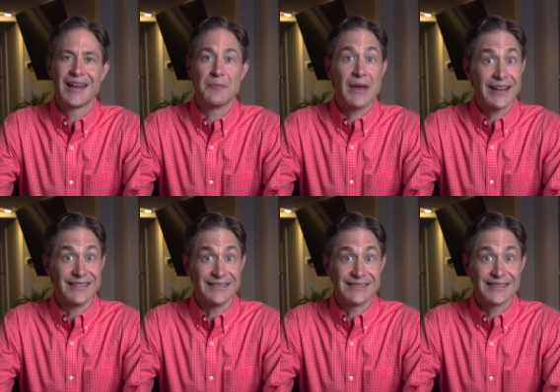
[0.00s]
Men,
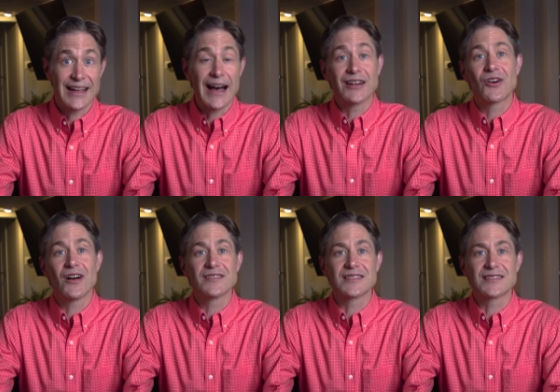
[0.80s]
God
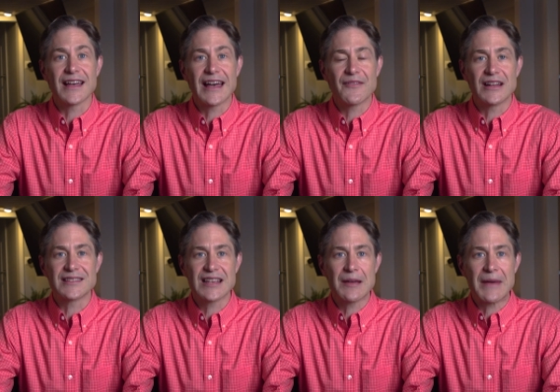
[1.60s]
calls us to have that
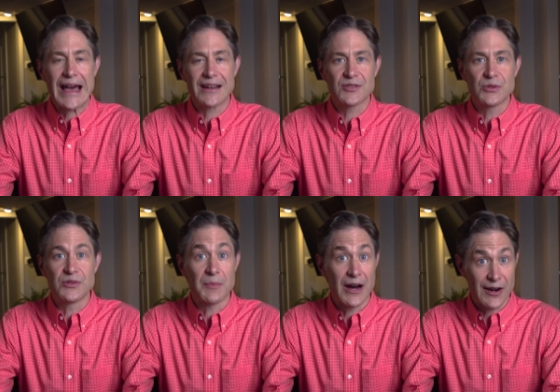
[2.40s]
same
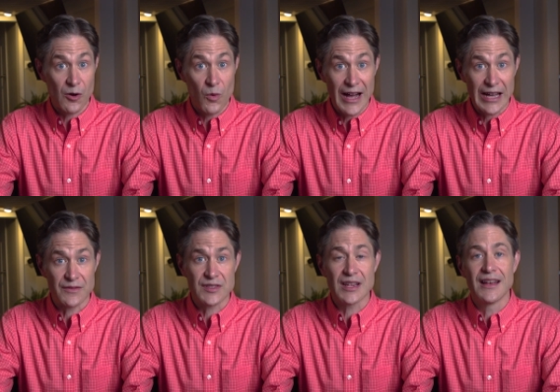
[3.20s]
attitude about our
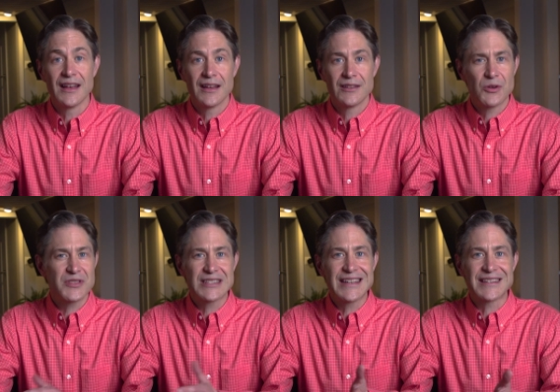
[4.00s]
wives. Know
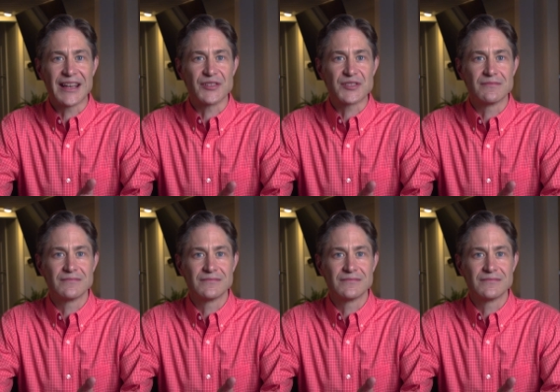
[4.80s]
the details.